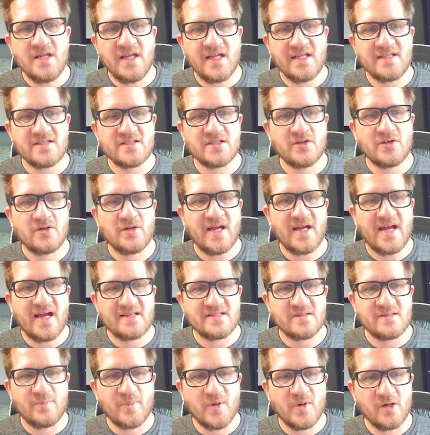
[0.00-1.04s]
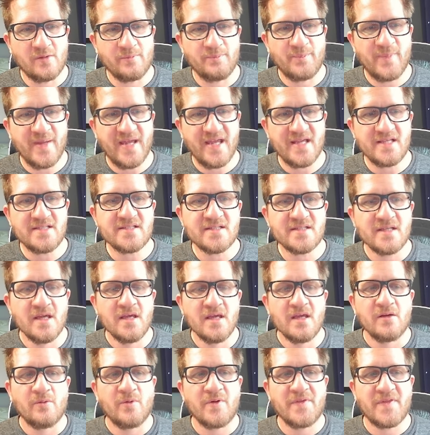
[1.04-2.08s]
and so it has a pulp base
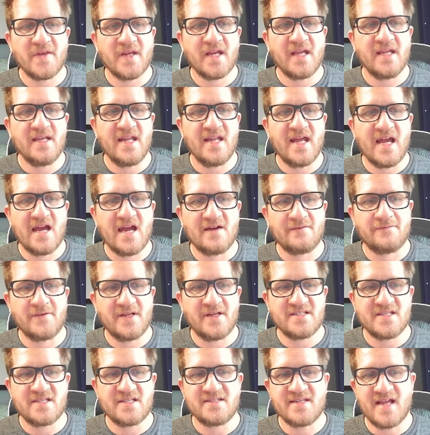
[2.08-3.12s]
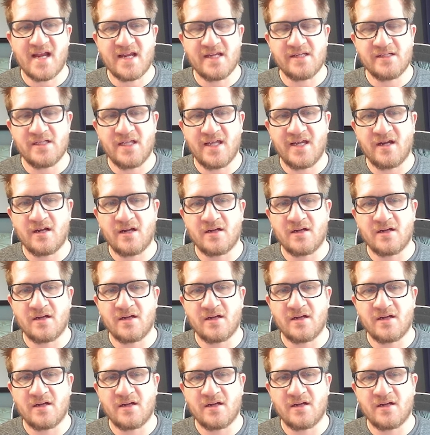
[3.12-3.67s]
with a kenaf as a second layer,